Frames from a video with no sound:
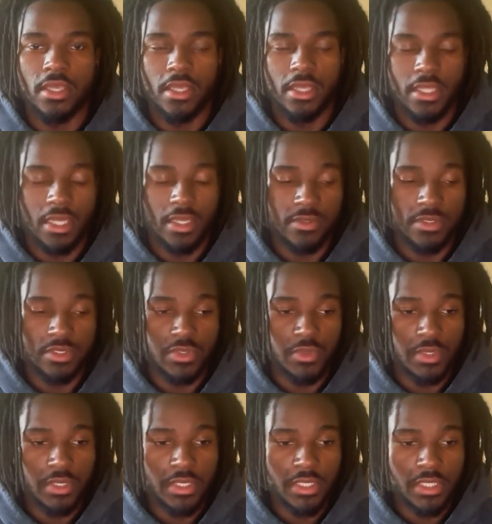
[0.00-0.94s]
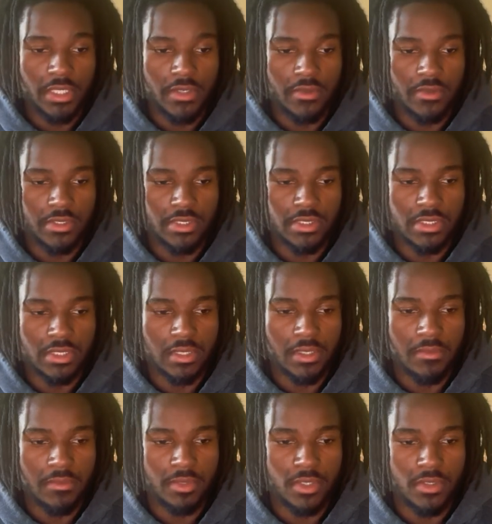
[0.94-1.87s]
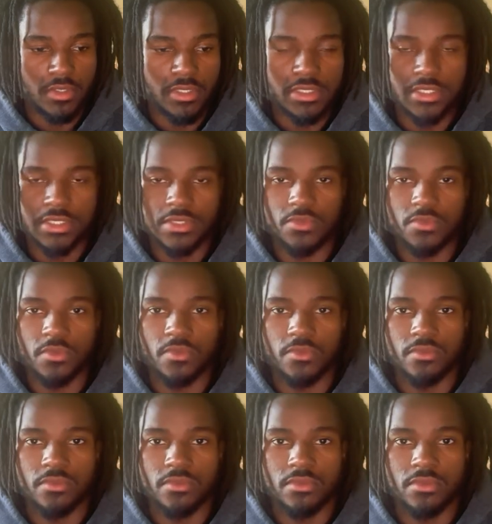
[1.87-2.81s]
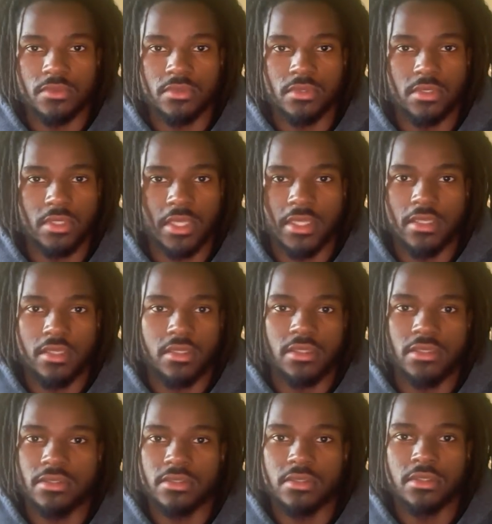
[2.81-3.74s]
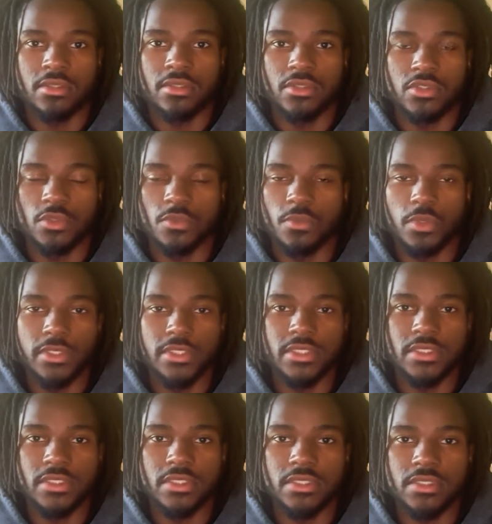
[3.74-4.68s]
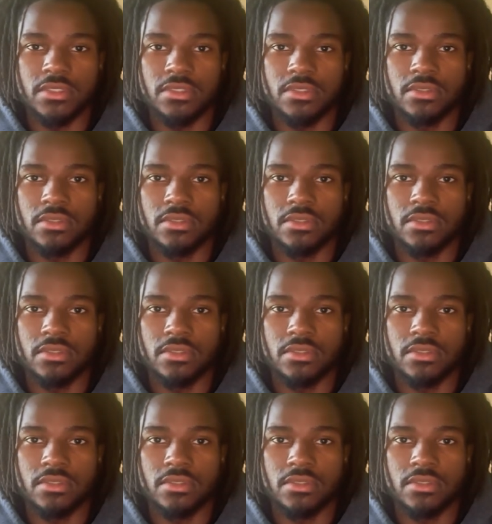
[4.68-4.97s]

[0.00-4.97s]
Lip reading: And I was doing it and I was like, bro, this shit is like, there's no point to this.